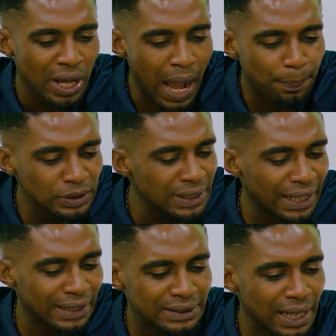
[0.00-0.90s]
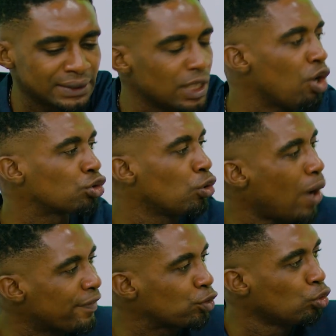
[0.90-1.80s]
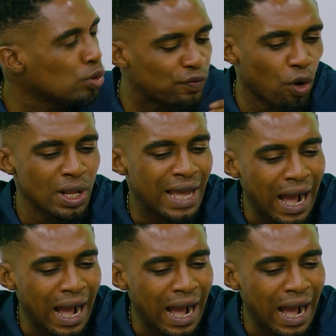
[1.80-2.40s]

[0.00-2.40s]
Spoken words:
happening like that, then they also have to look for